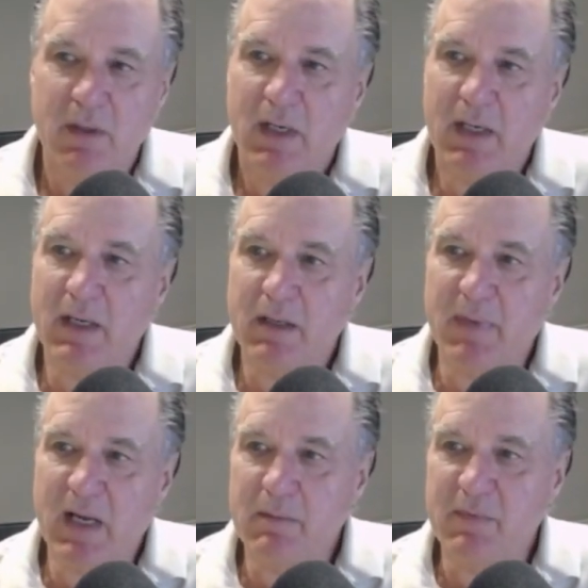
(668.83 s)
And on the
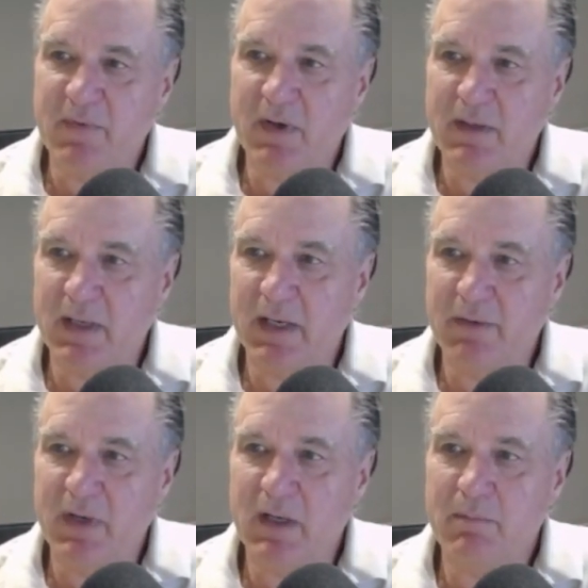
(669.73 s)
bottom of our
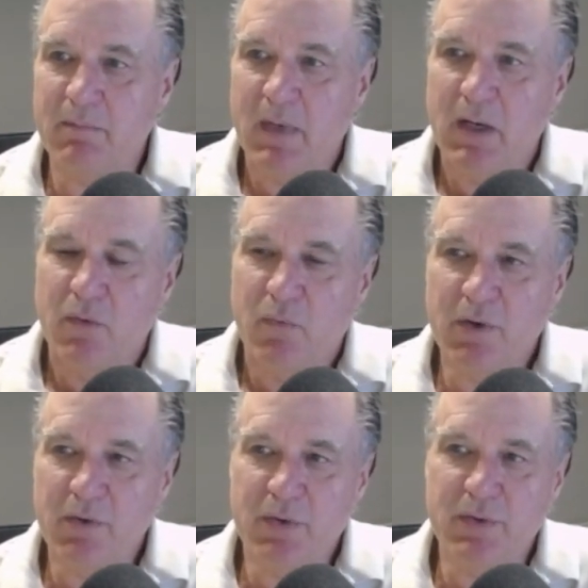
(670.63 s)
diagram,
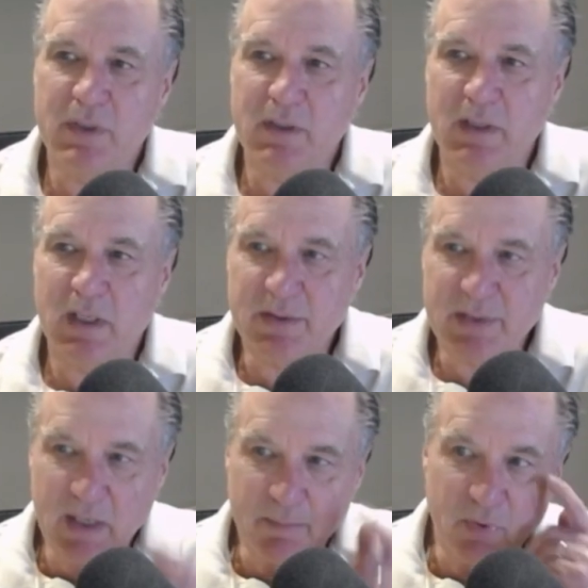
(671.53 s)
we're using the
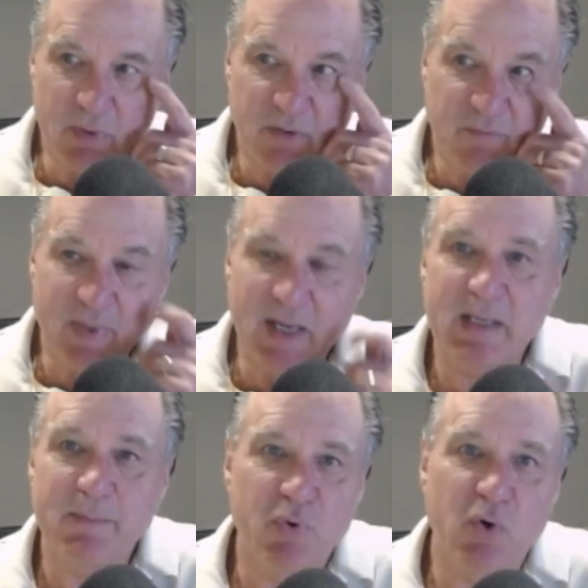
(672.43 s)
example of
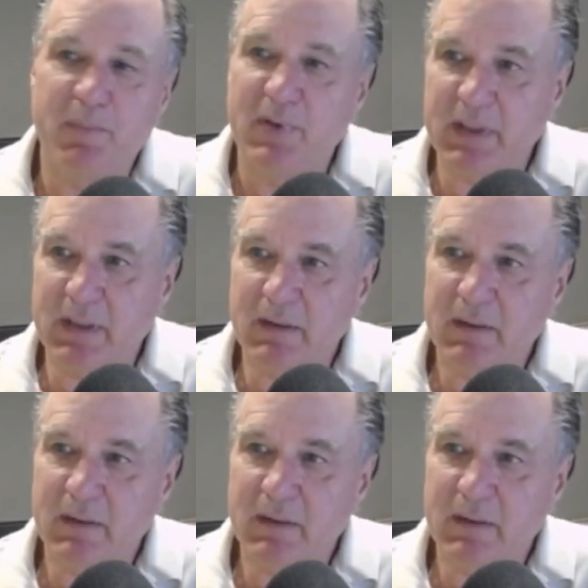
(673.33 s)
polypropylene.